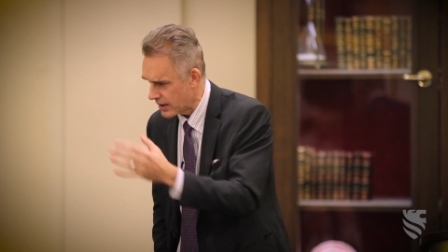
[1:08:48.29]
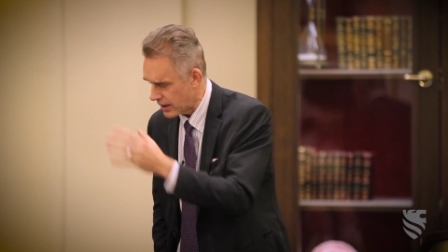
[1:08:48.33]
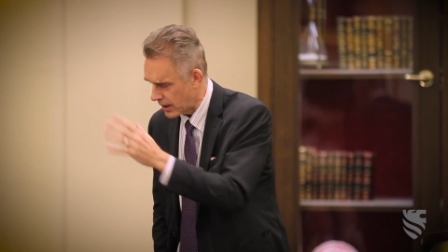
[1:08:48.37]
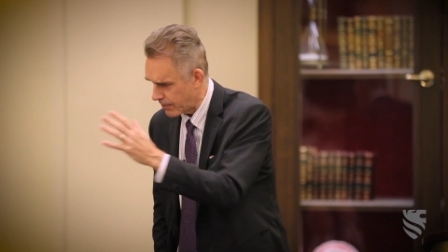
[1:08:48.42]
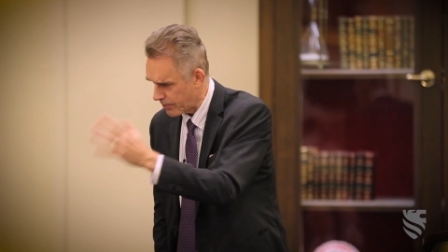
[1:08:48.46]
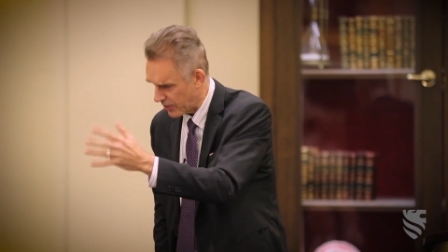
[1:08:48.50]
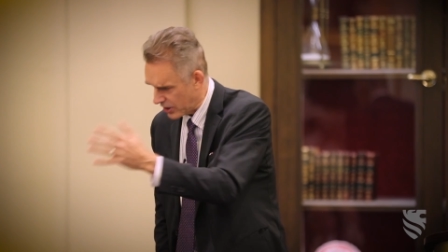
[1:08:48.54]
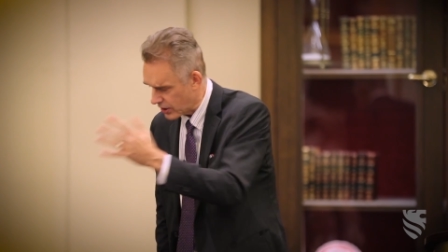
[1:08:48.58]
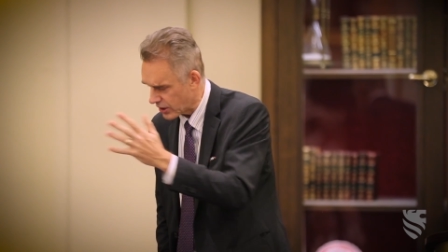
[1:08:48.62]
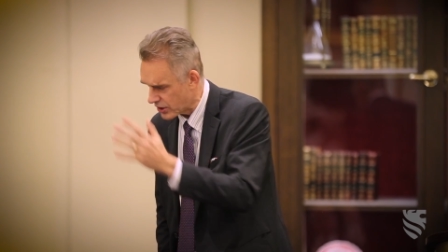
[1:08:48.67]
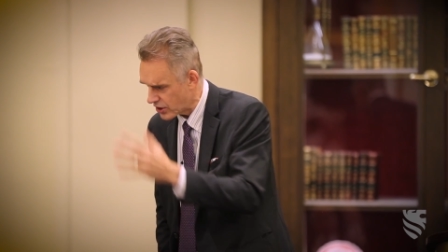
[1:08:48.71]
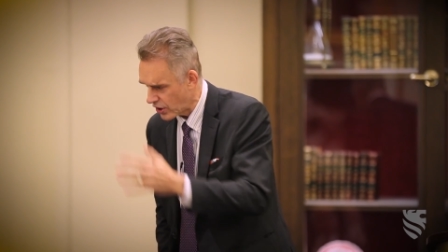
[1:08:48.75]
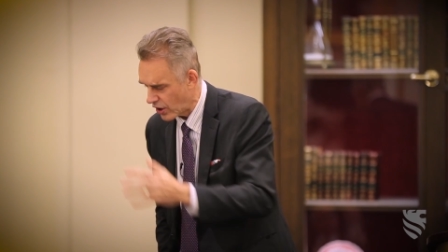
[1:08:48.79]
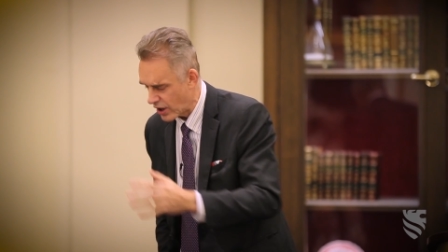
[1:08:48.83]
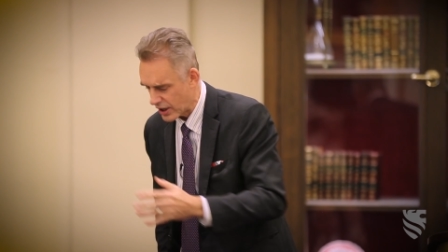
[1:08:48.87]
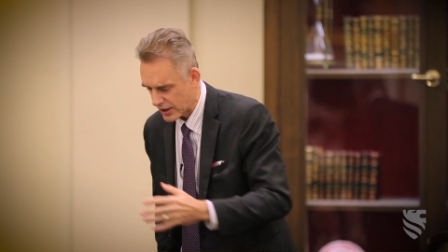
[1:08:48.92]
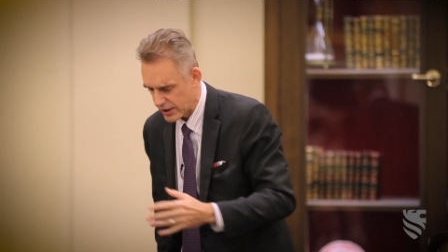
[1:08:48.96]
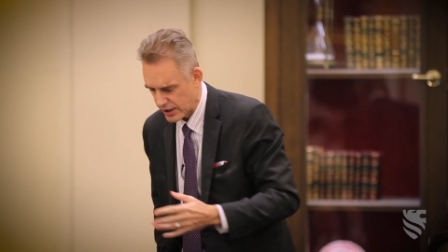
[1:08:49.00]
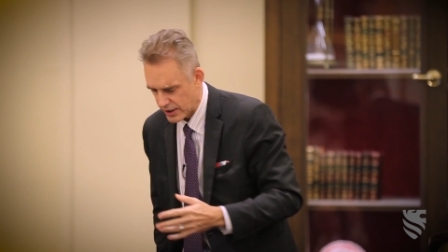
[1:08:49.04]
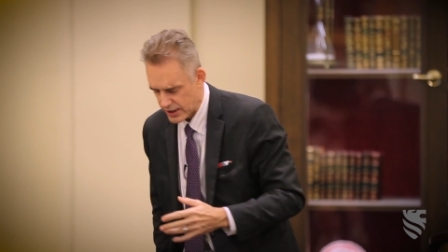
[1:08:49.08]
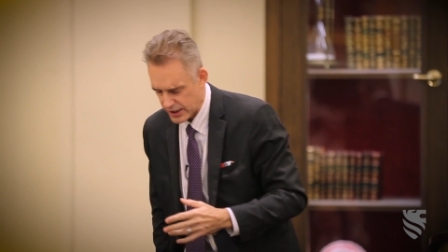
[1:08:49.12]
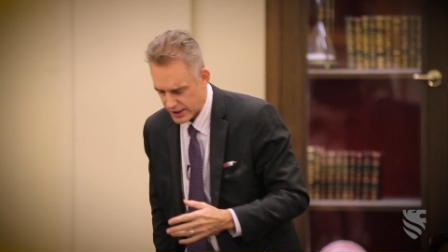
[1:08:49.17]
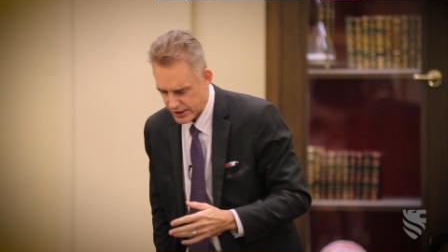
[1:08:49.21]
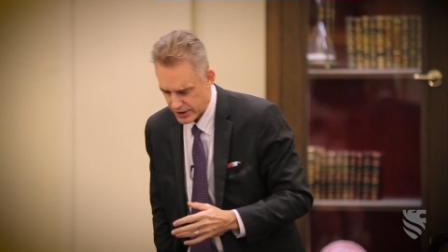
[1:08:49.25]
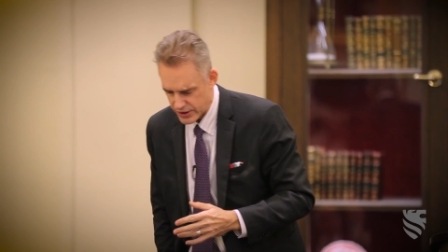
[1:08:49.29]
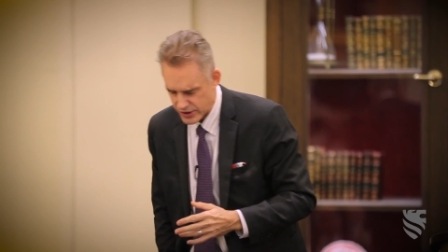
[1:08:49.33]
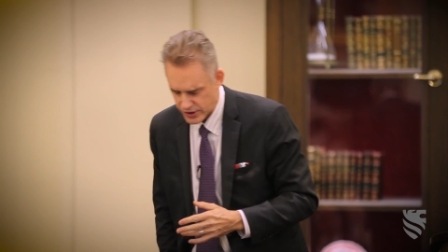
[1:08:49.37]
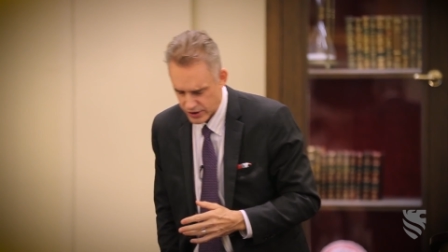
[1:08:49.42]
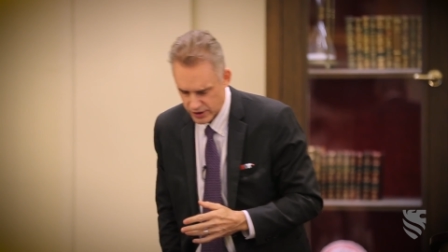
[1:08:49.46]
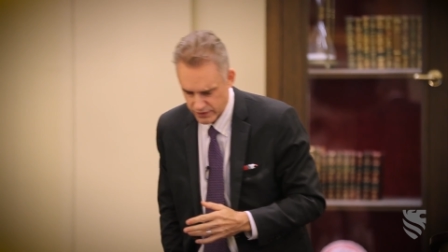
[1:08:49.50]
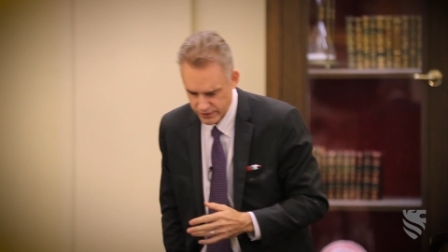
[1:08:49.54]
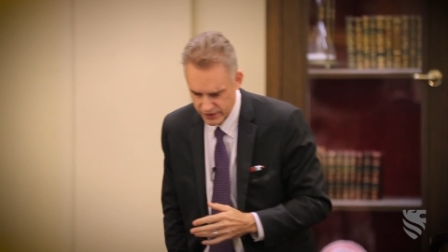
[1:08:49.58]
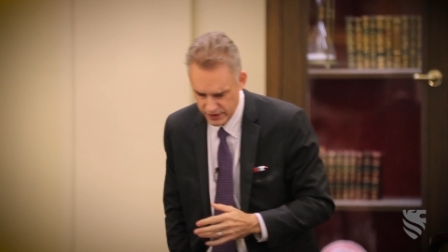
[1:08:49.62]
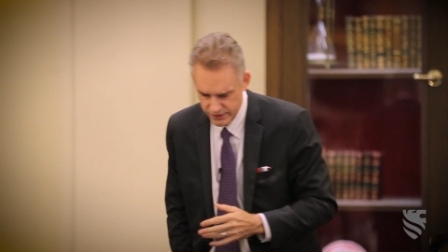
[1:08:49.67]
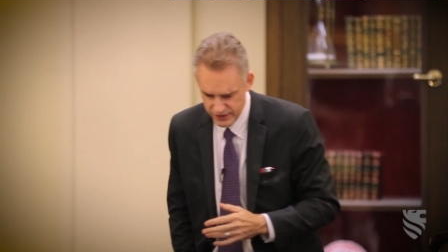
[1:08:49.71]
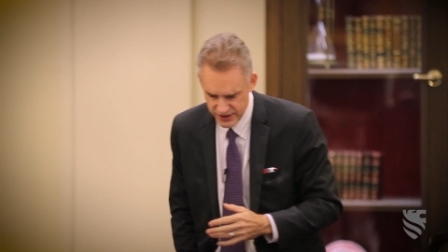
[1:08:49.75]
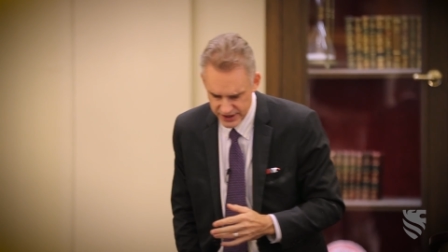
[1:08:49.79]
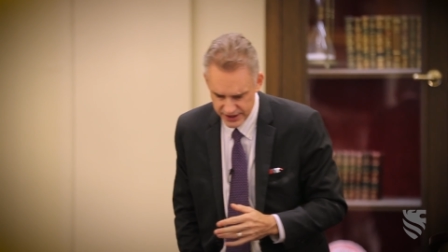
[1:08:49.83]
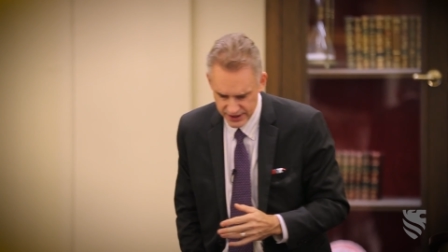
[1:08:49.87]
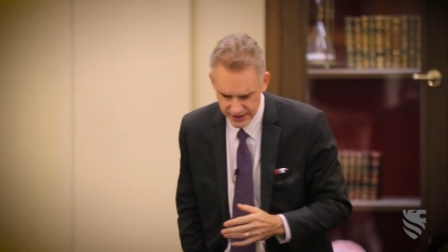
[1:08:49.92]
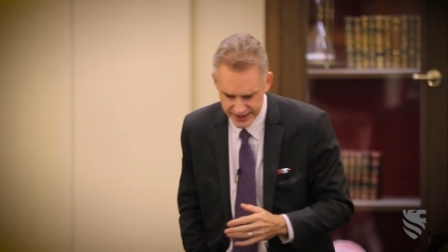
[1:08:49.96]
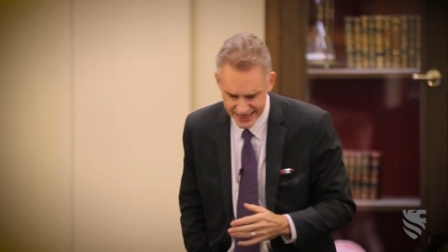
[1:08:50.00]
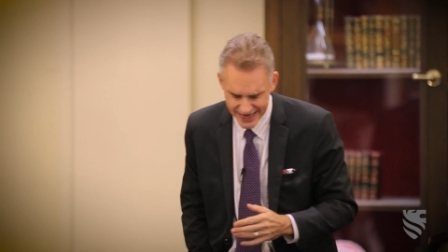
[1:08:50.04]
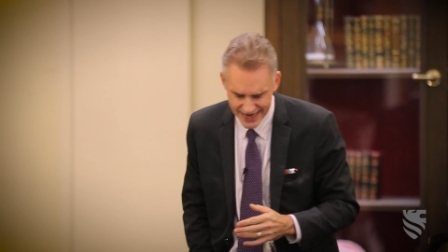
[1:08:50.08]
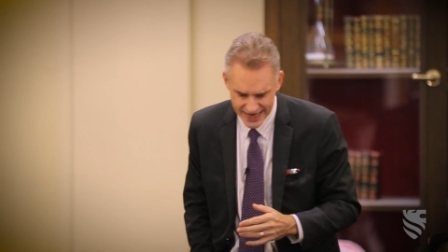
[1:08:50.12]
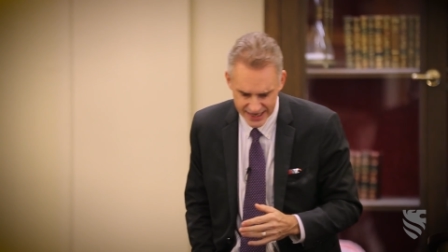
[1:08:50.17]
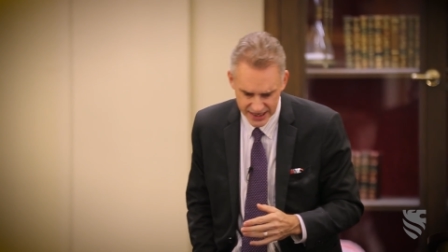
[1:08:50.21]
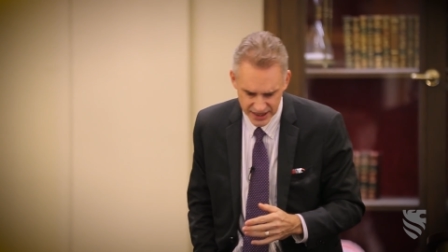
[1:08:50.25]
and I'm going to talk to the conservatives in
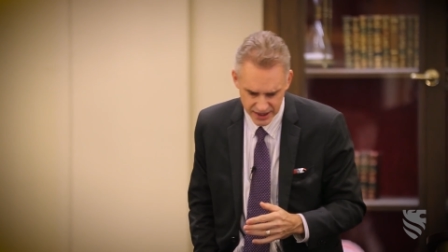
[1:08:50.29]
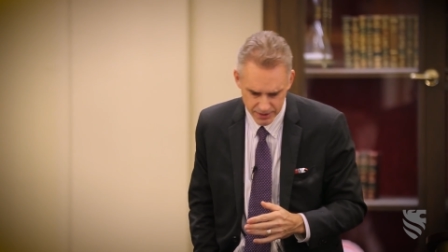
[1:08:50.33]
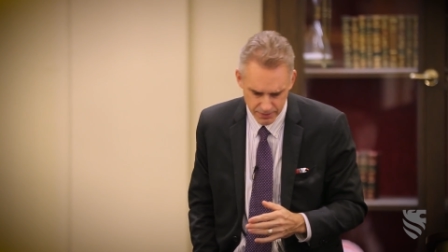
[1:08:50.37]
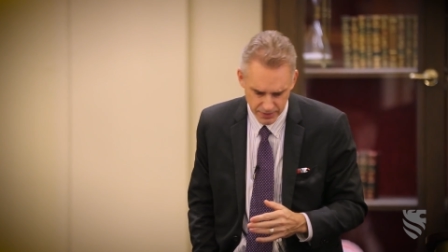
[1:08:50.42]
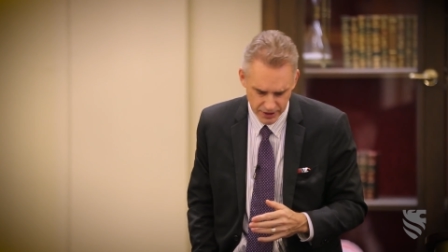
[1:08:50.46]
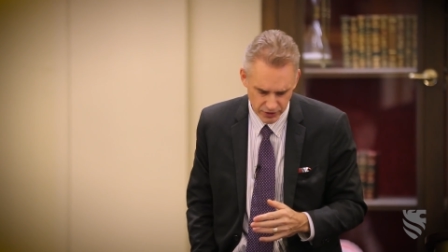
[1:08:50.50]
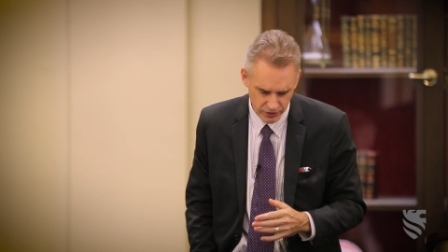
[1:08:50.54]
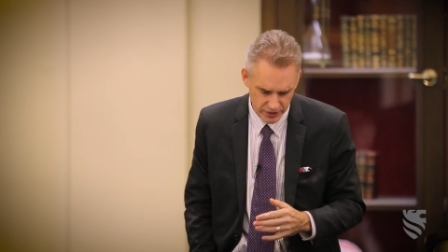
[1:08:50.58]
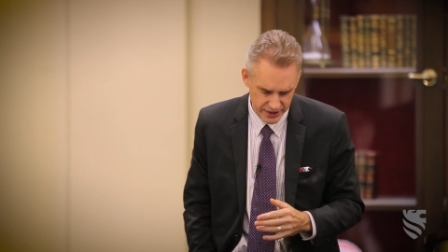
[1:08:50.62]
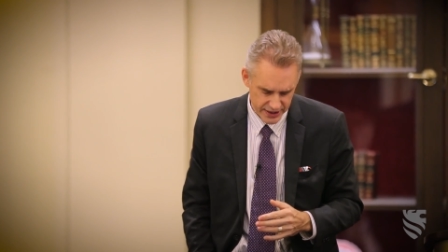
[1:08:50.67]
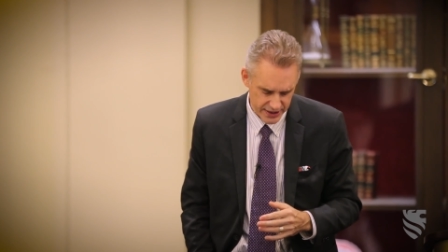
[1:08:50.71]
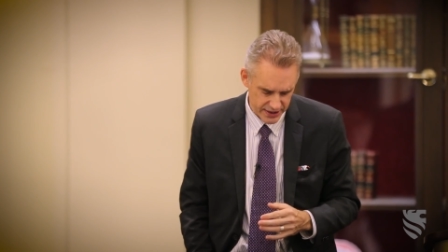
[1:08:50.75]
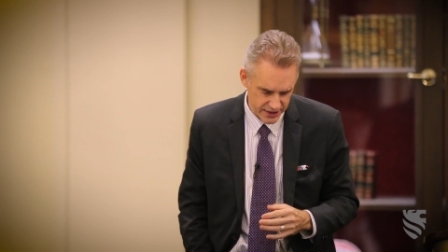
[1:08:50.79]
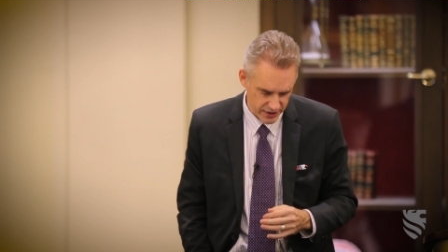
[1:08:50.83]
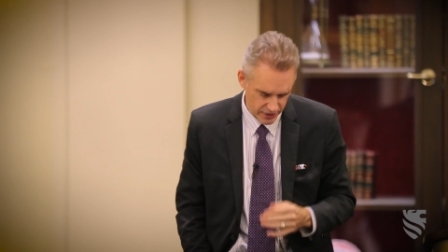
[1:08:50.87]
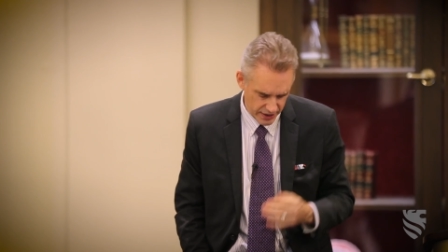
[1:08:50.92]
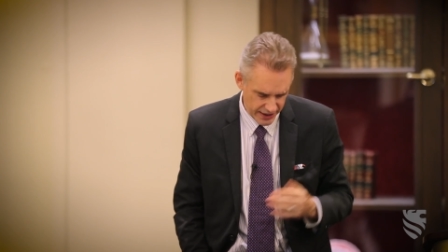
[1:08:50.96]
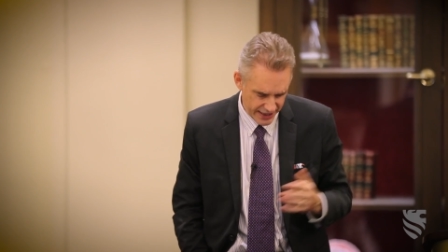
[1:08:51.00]
Canada about this,